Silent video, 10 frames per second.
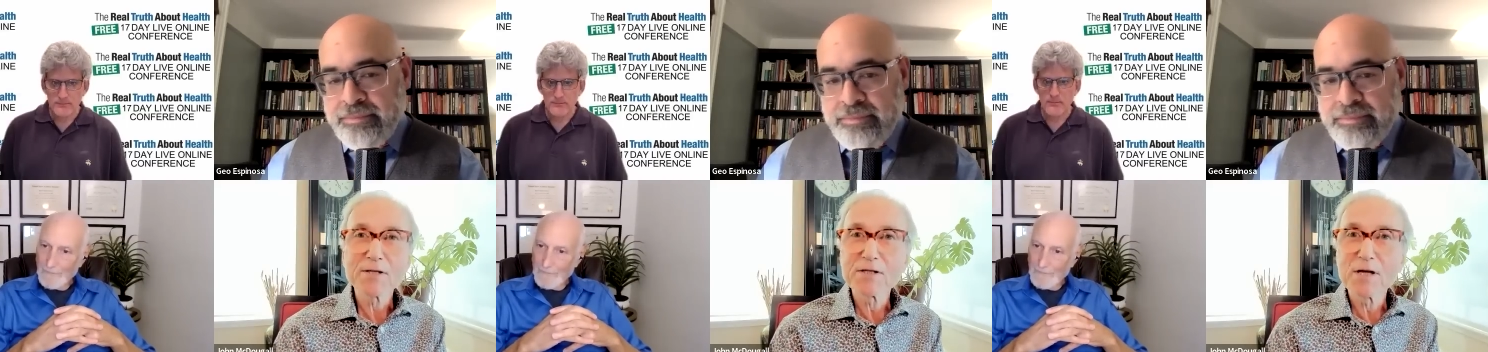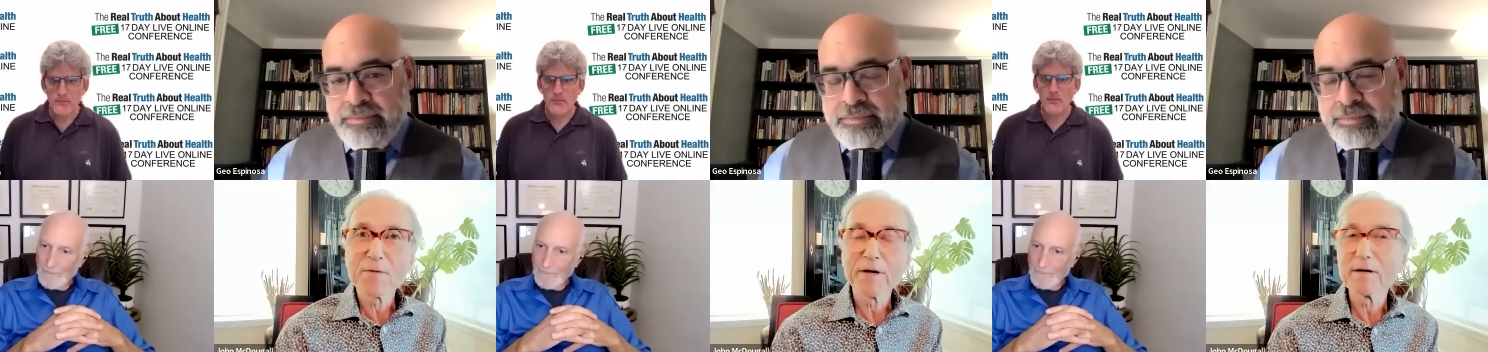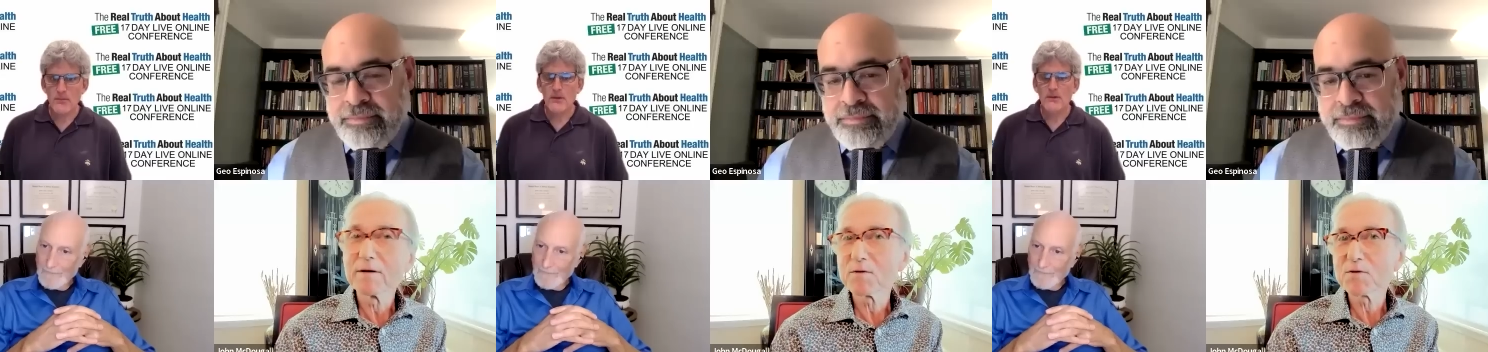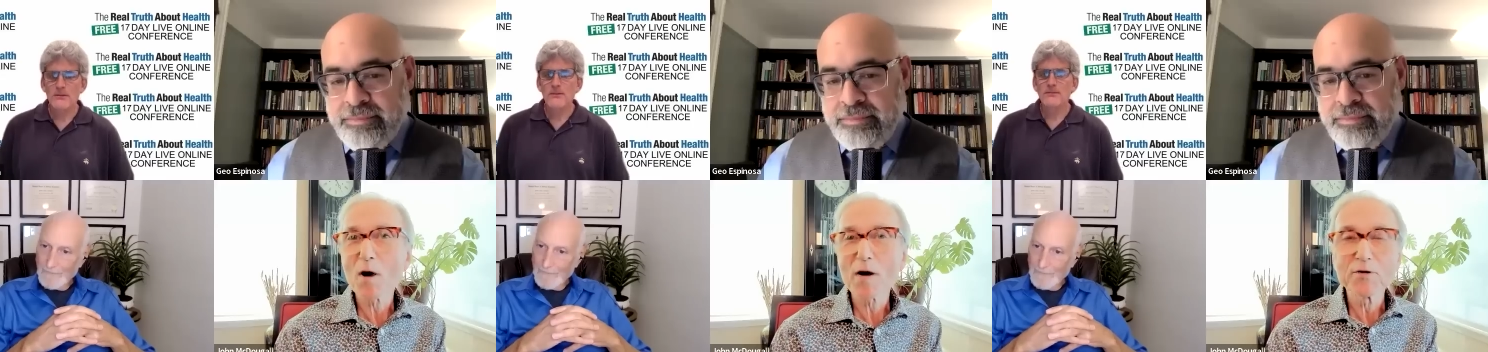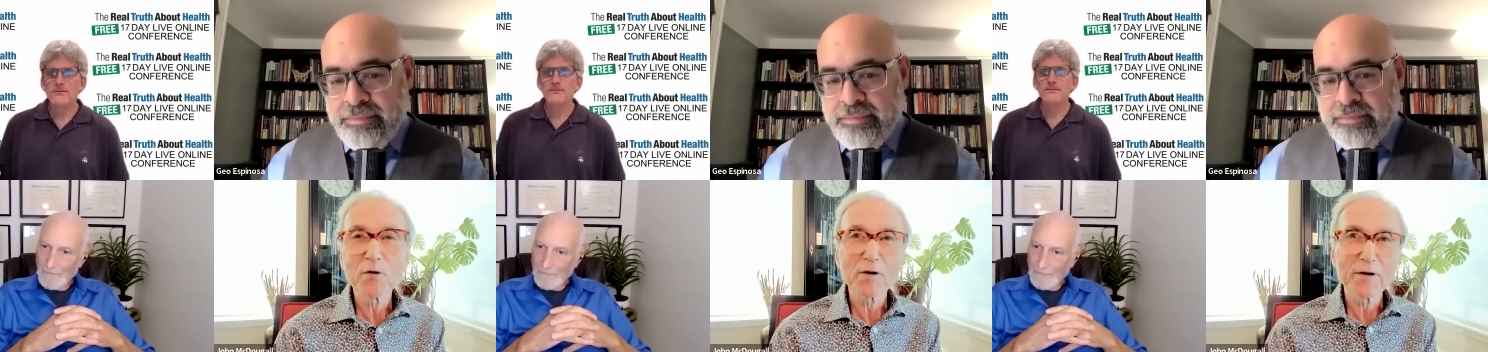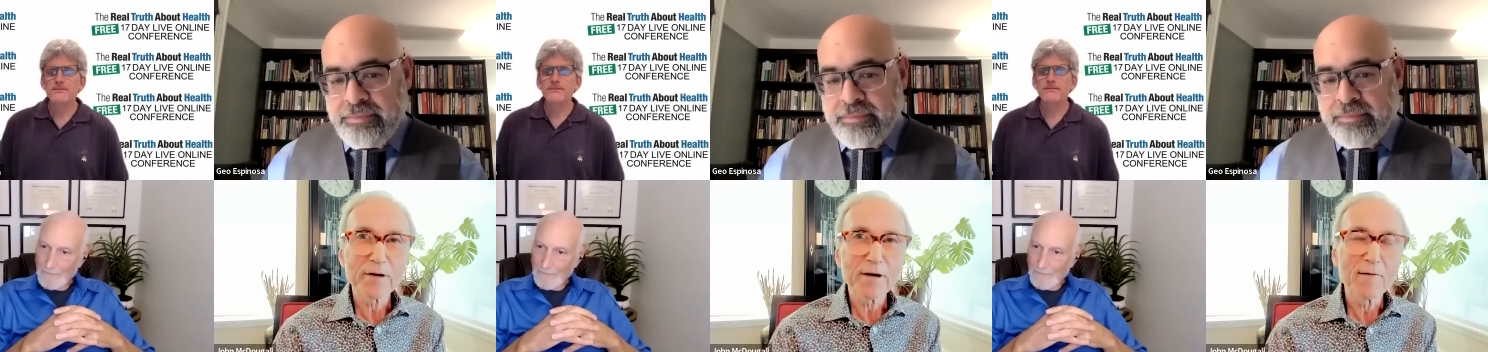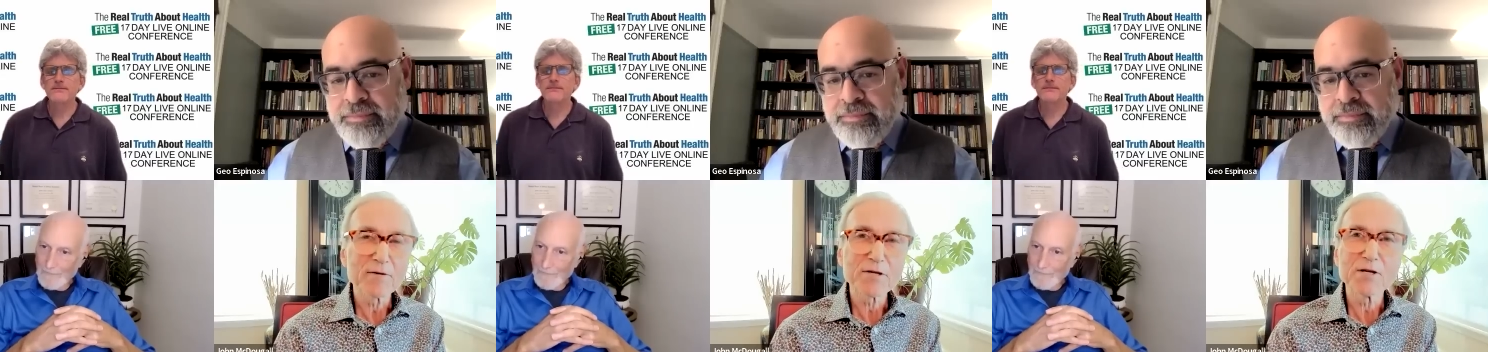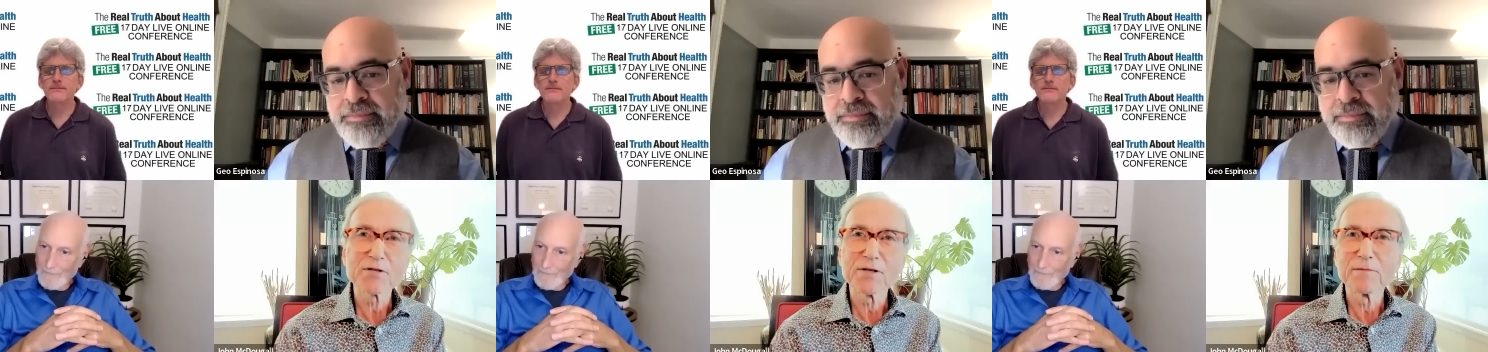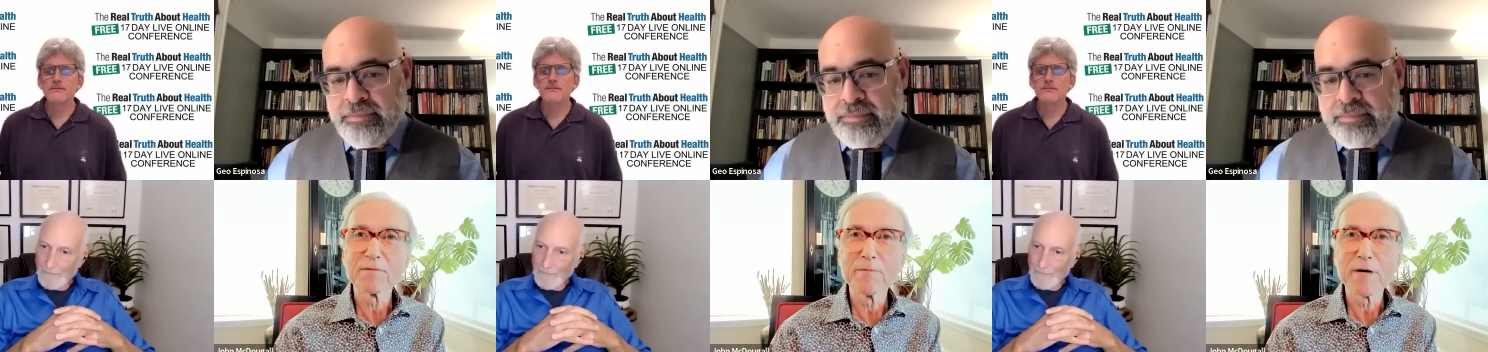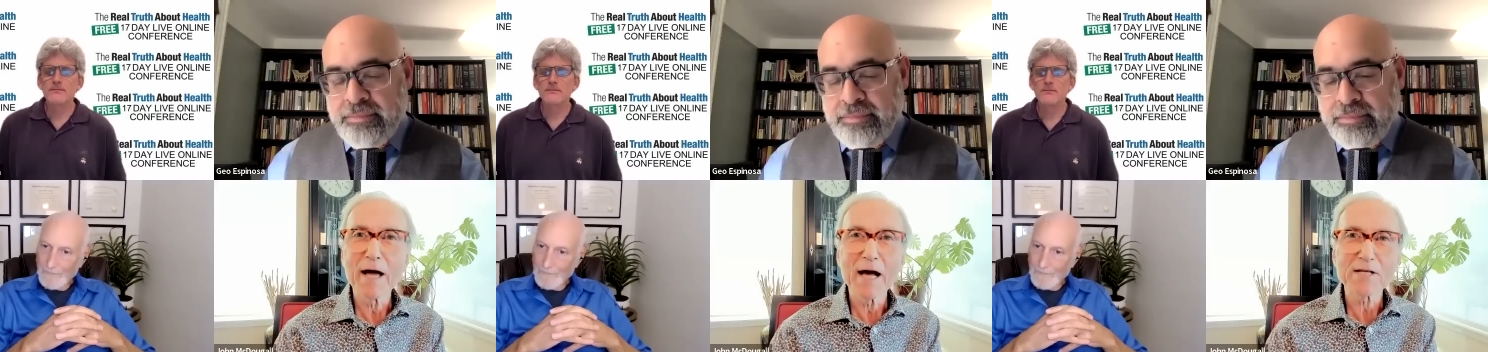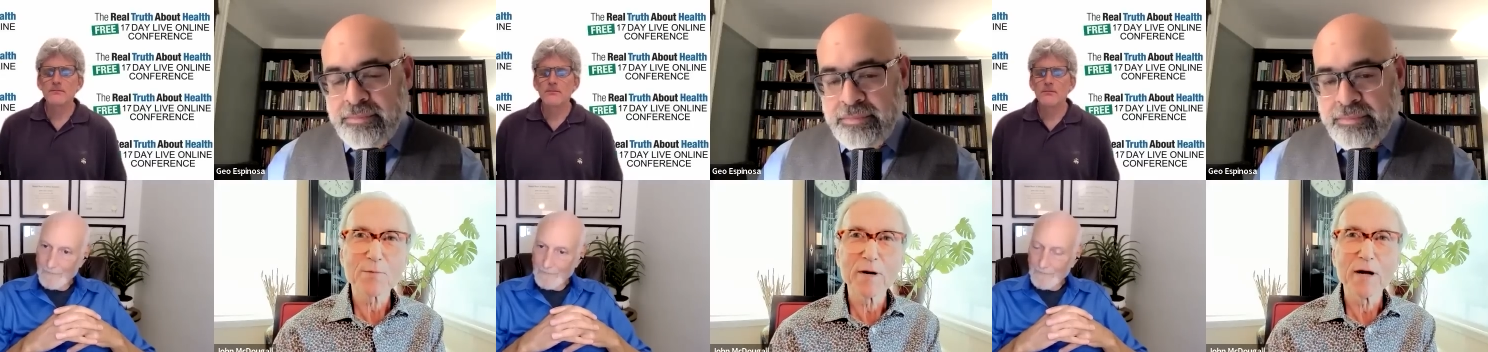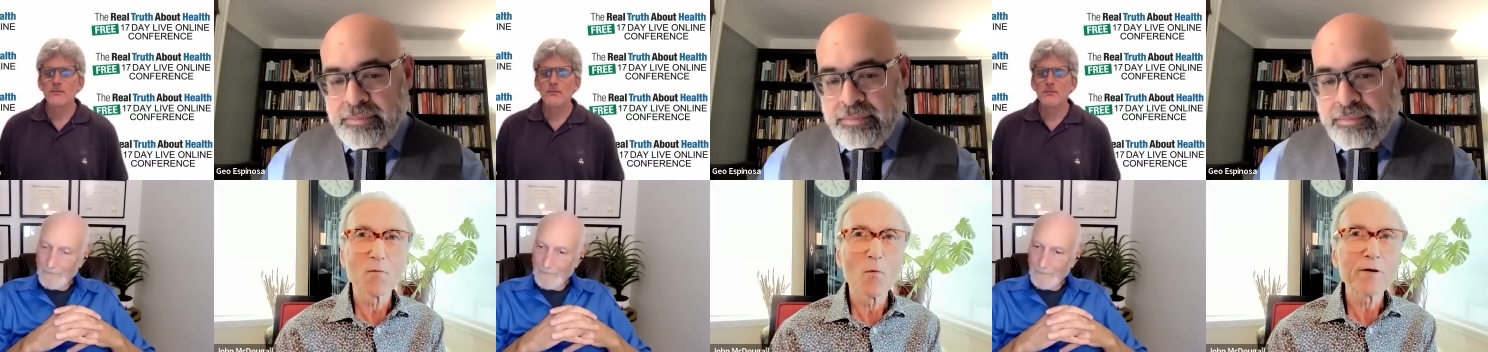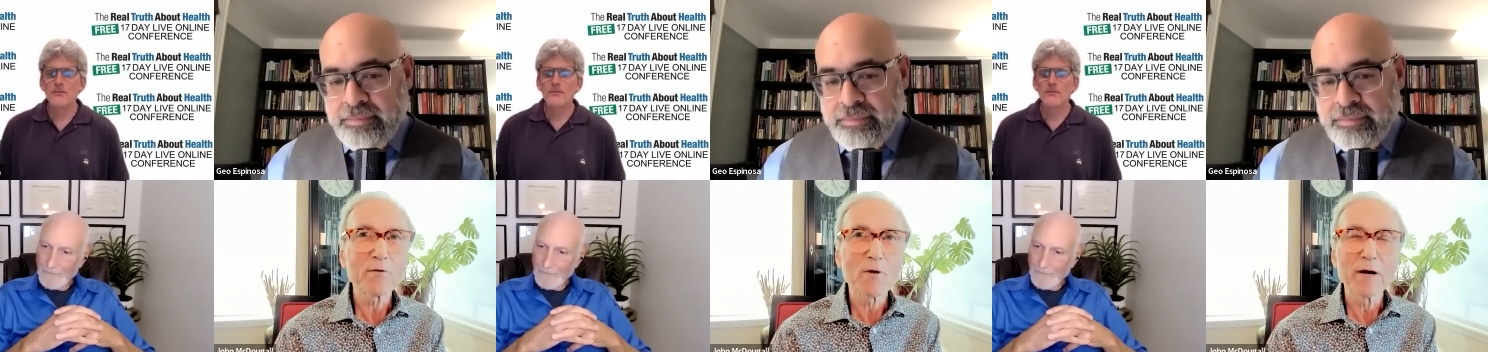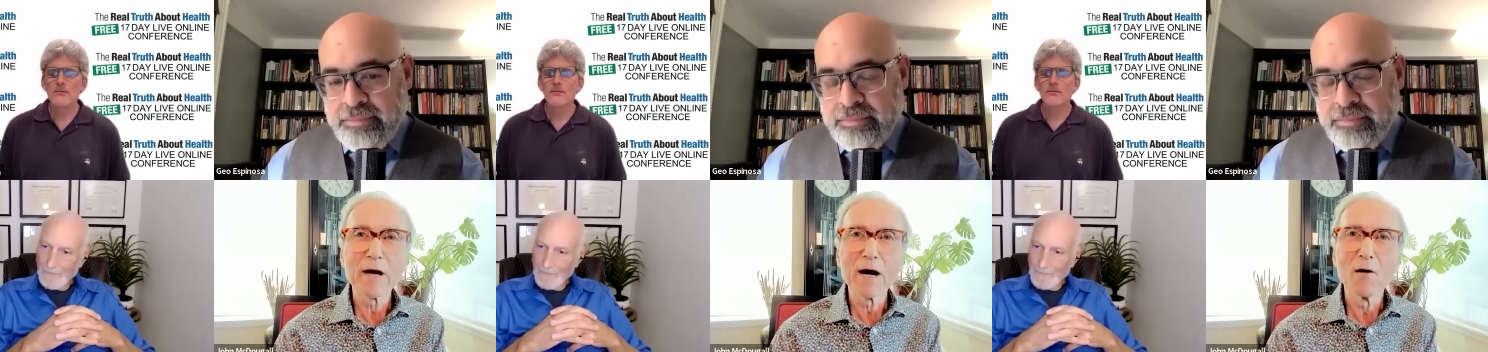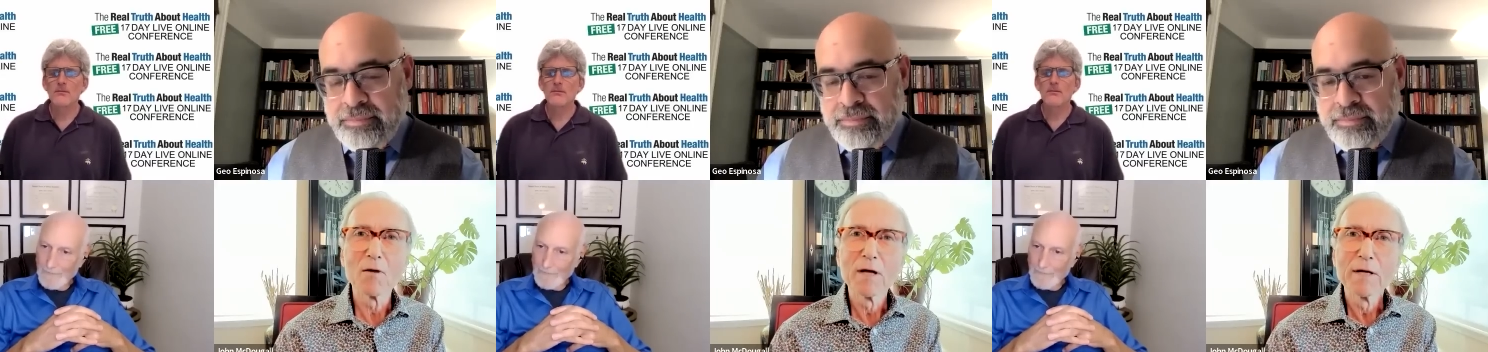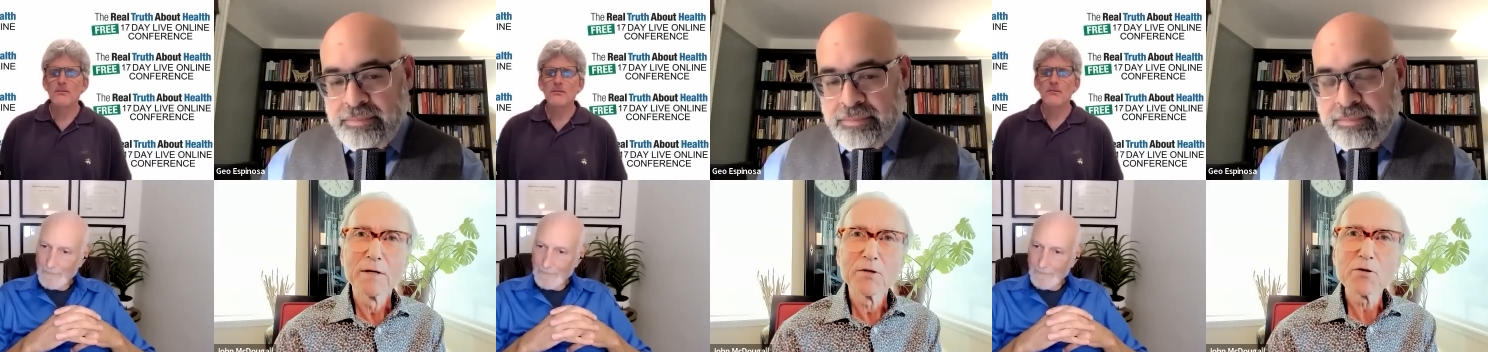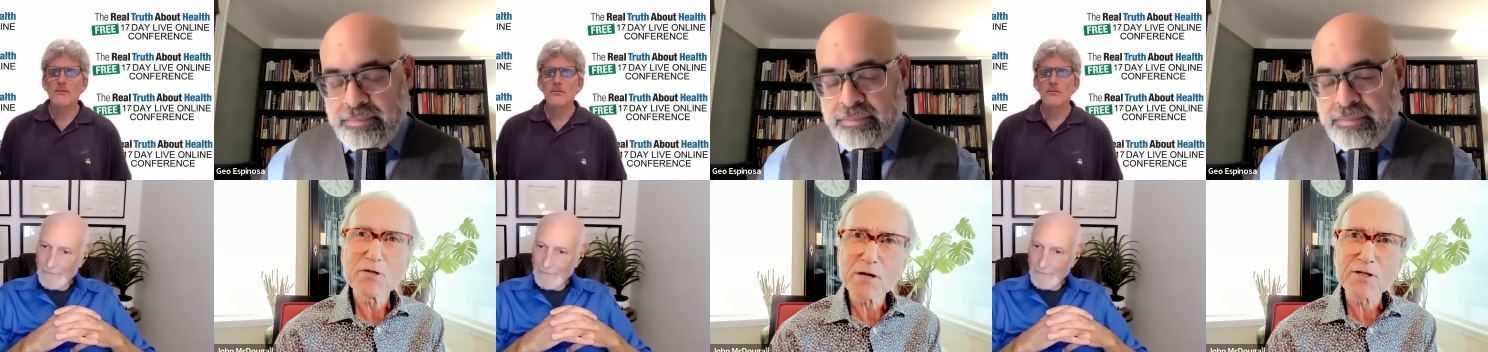Speaker 1: you something, and it's probably too early in the conversation to ask, but I wonder right now do you sell